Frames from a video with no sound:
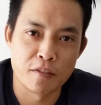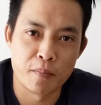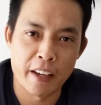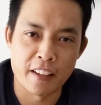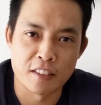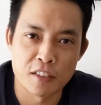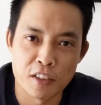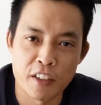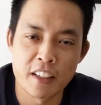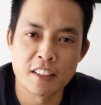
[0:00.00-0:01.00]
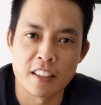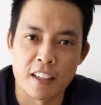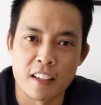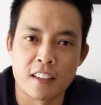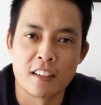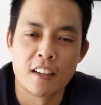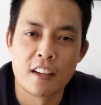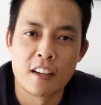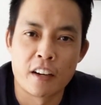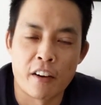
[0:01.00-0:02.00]
making stories and
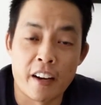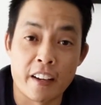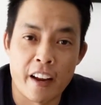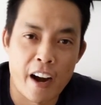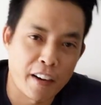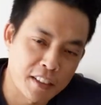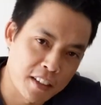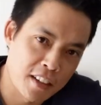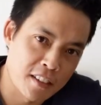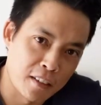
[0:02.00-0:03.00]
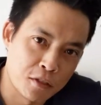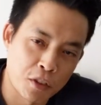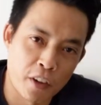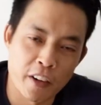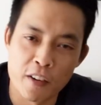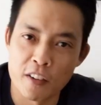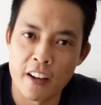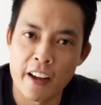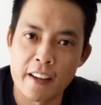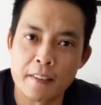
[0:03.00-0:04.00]
creating characters and drawing all
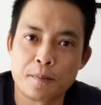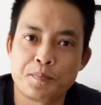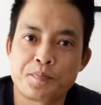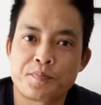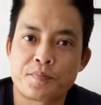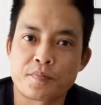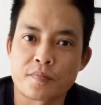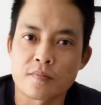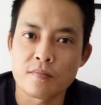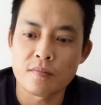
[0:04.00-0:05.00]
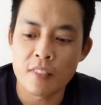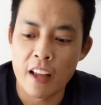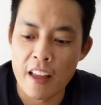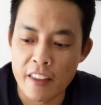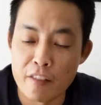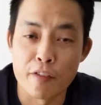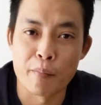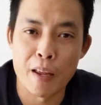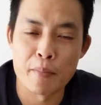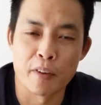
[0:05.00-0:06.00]
day. And then for
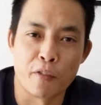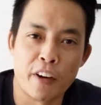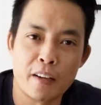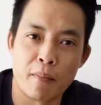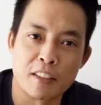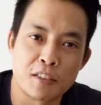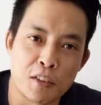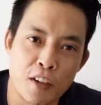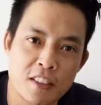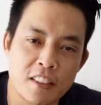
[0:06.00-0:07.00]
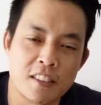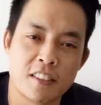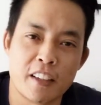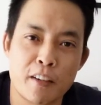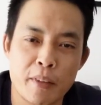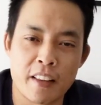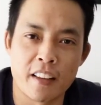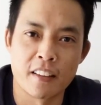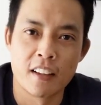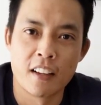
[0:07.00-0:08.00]
people to read my stories and to tell me
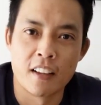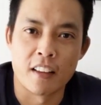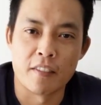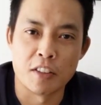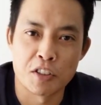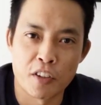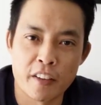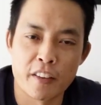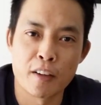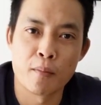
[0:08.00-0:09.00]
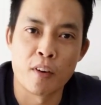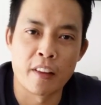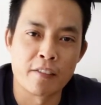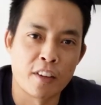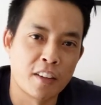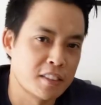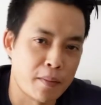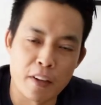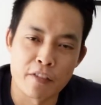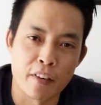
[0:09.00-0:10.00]
that they've enjoyed them or they've learned
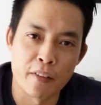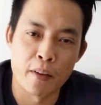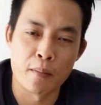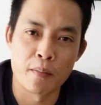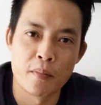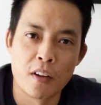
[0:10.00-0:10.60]
something from them